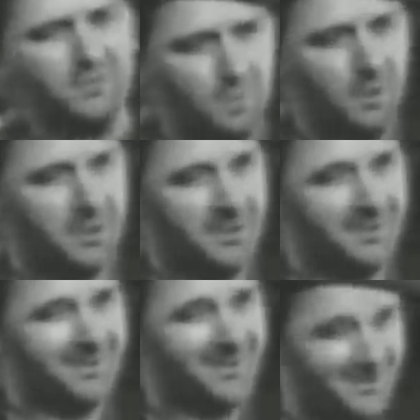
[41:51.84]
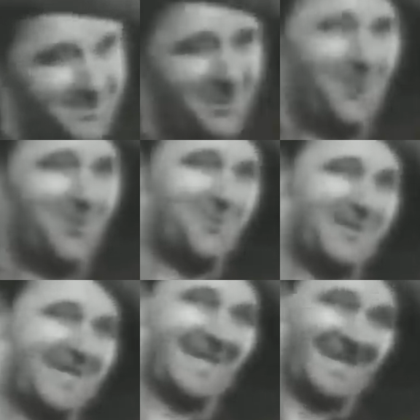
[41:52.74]
you would. So
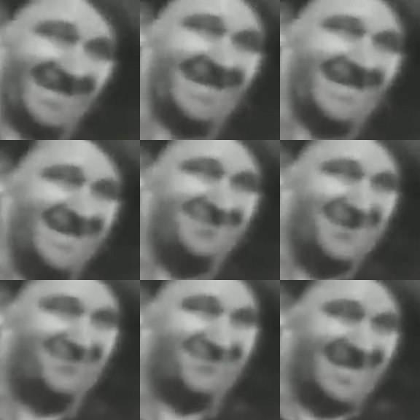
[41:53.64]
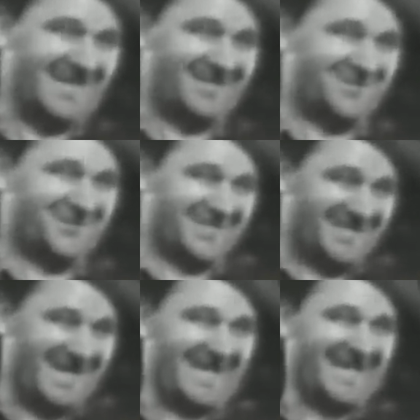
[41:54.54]
we came up to let you
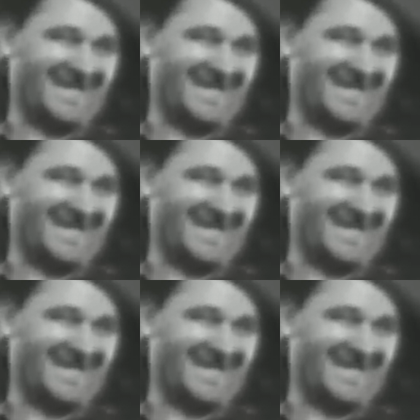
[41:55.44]
decide.